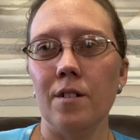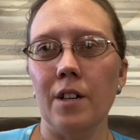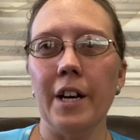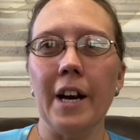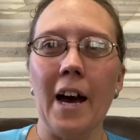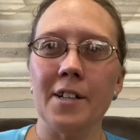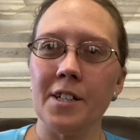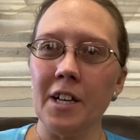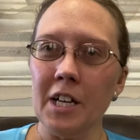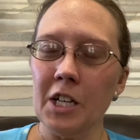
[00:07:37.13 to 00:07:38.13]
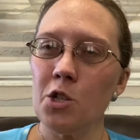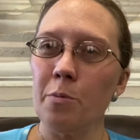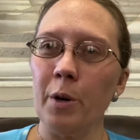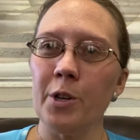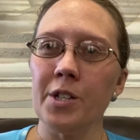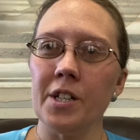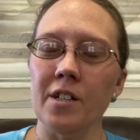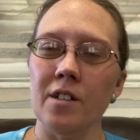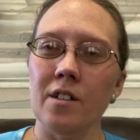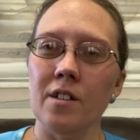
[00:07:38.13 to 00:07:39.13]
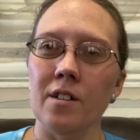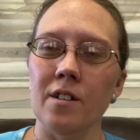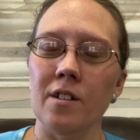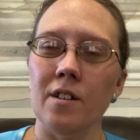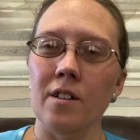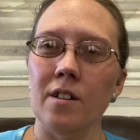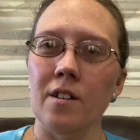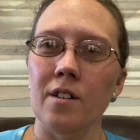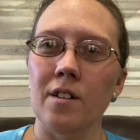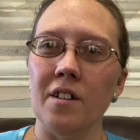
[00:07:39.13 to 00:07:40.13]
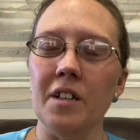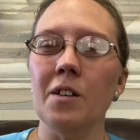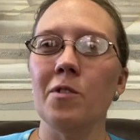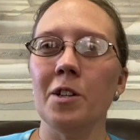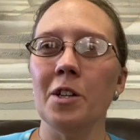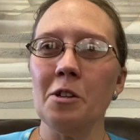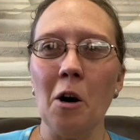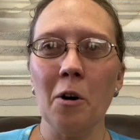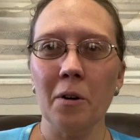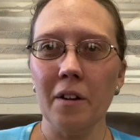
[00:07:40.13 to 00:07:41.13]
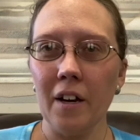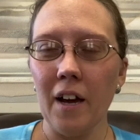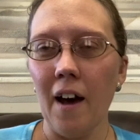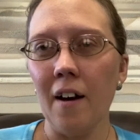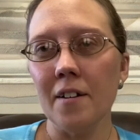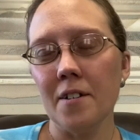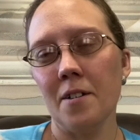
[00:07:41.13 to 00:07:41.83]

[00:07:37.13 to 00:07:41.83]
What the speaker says: and ask each person, even the dog or the cat,